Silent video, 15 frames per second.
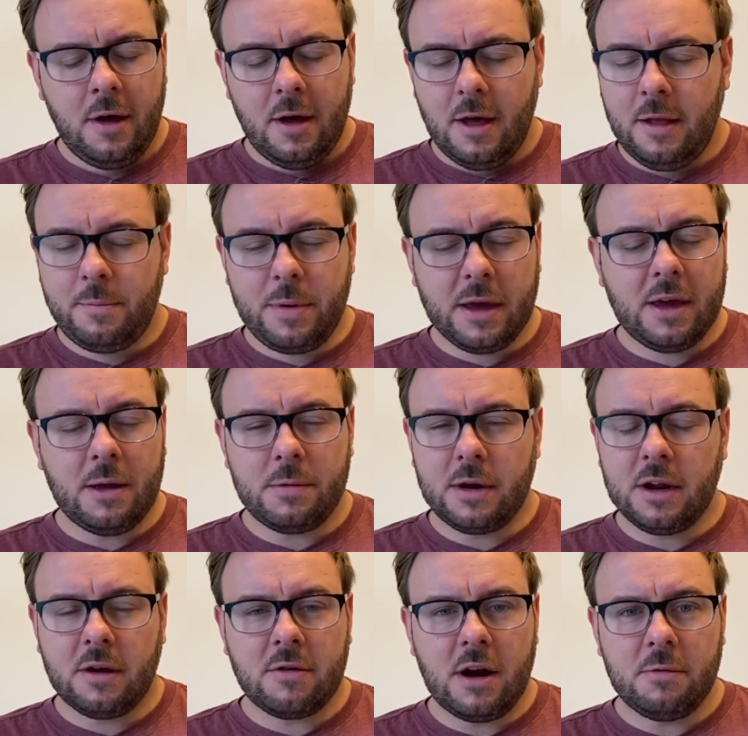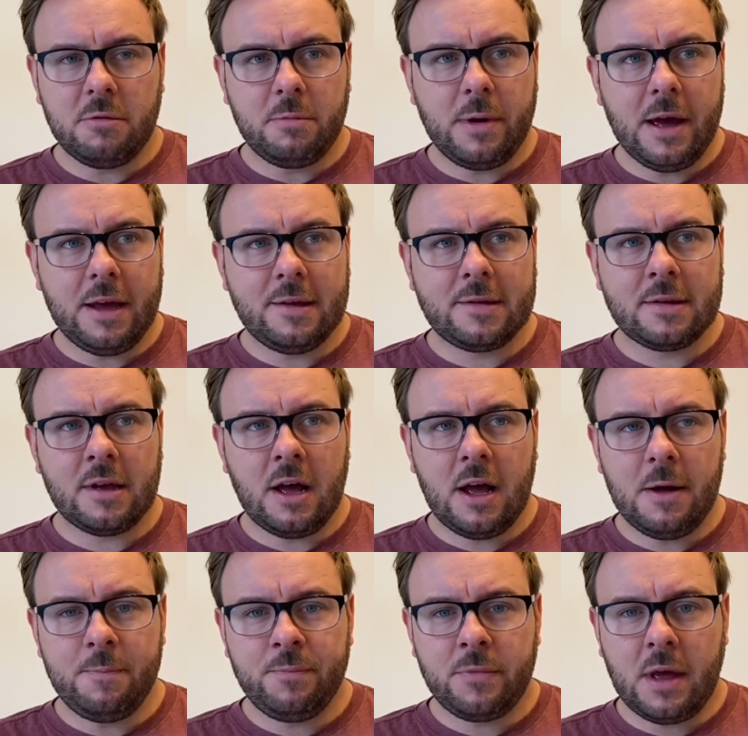It's picking up at an incredible pace.
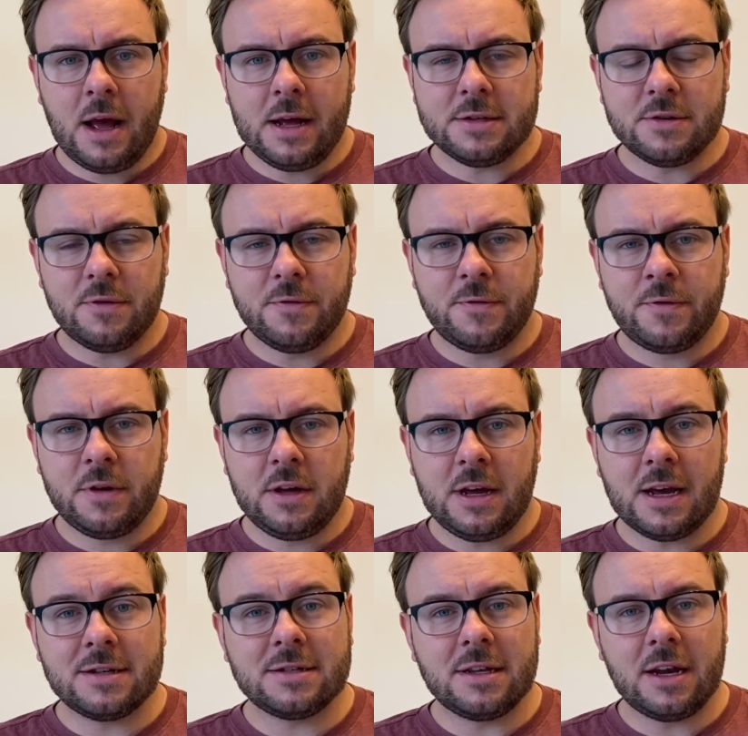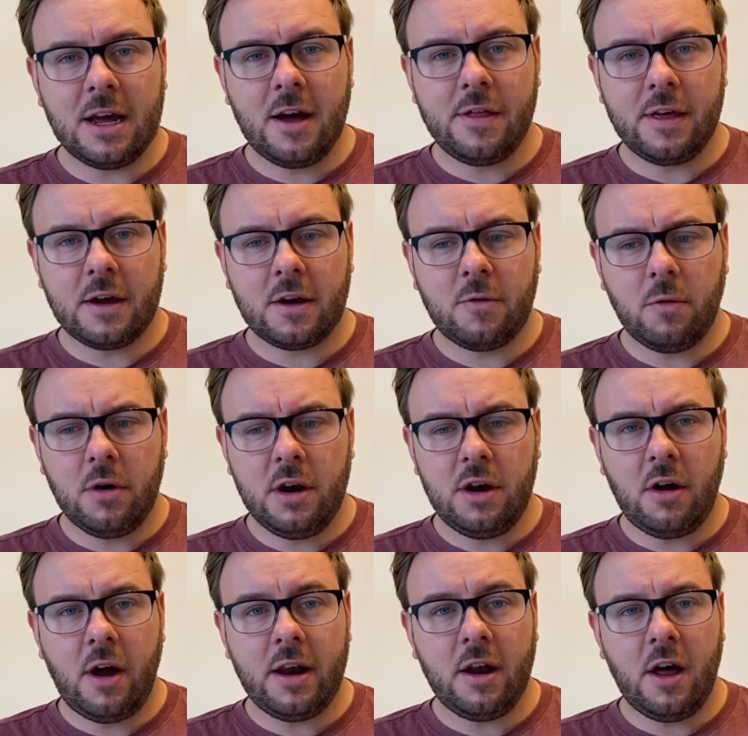As of yesterday, I think we're at
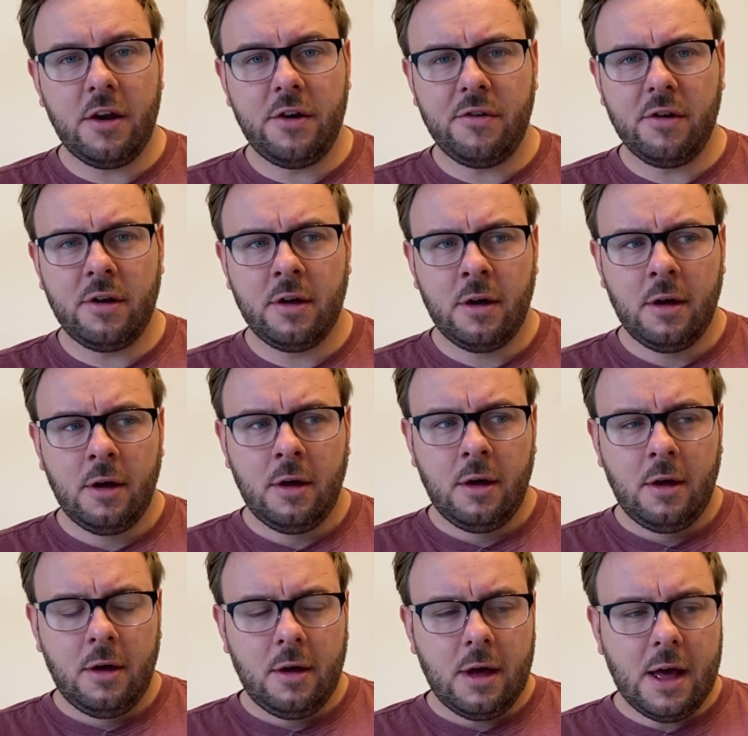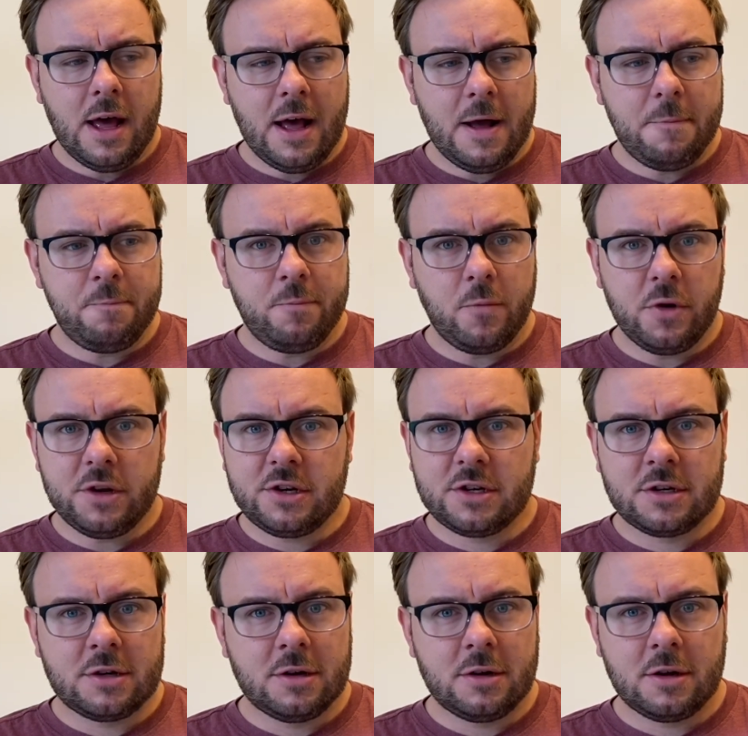900,
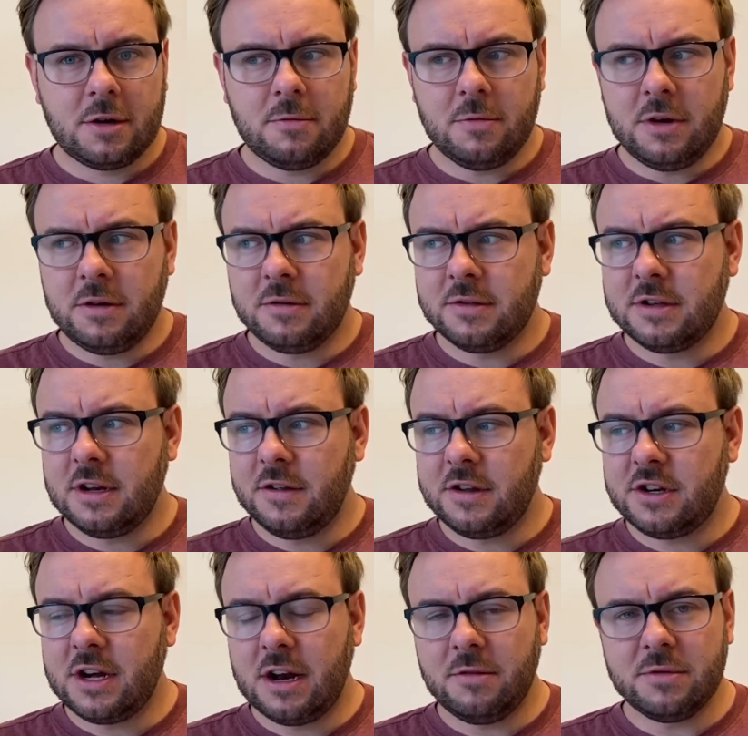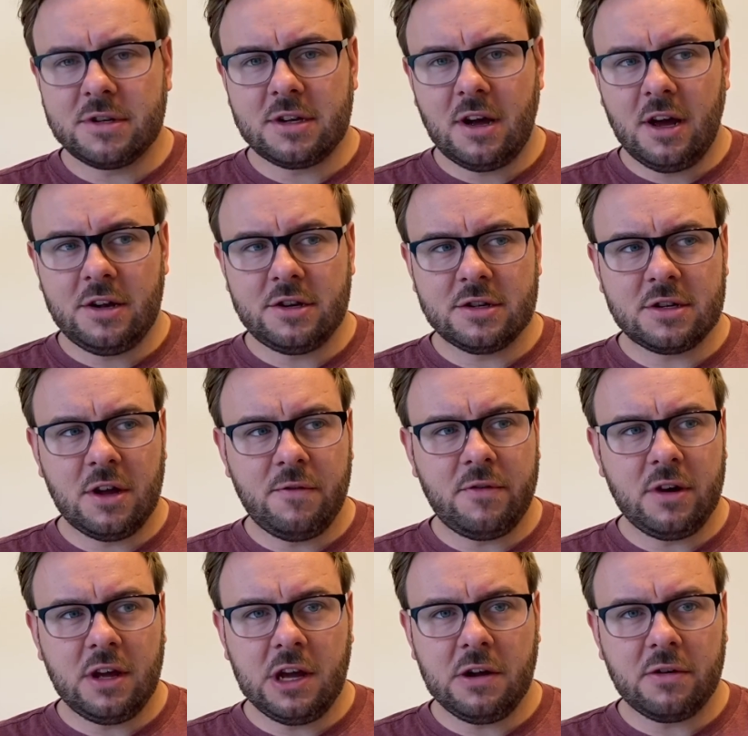which, when you consider the channel started just over a
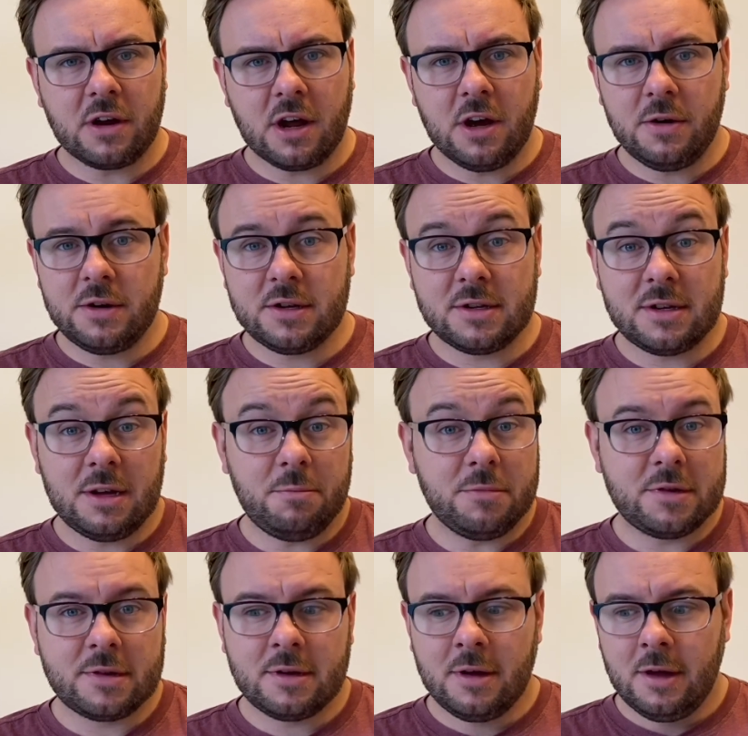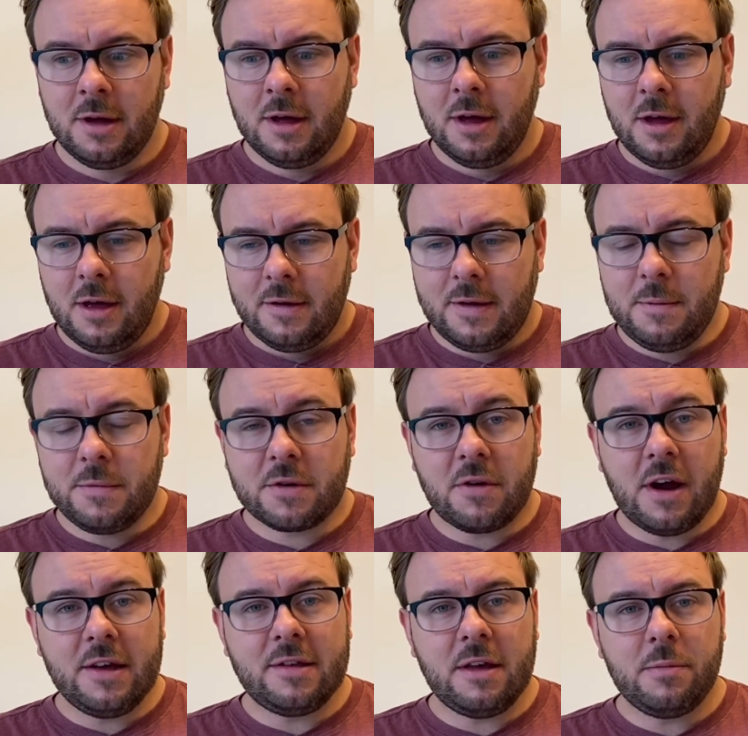year ago, it just seems crazy.